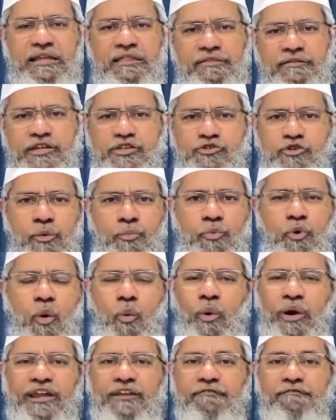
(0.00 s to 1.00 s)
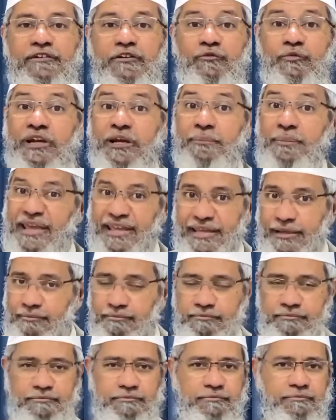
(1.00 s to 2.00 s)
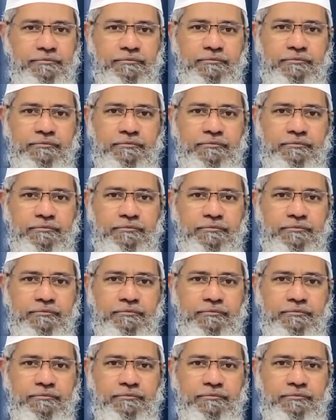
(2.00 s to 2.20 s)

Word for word: girl is rich or poor, what difference will it make him?